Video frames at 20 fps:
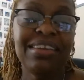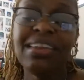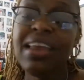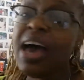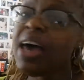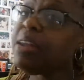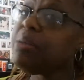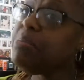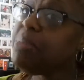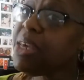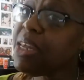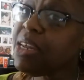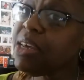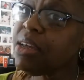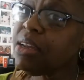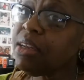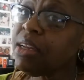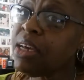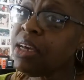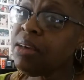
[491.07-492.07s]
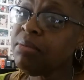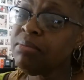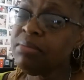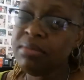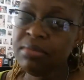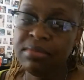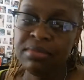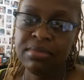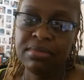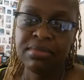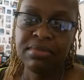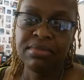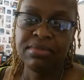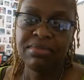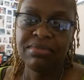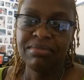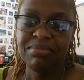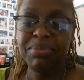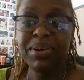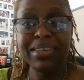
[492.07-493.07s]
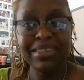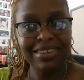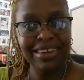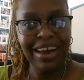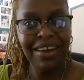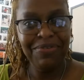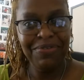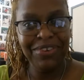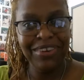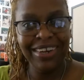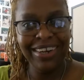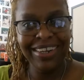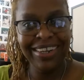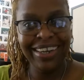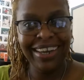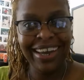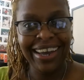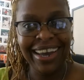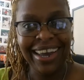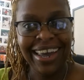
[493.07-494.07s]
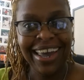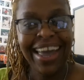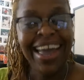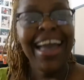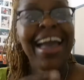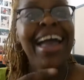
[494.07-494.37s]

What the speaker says: Not immediately, but definitely.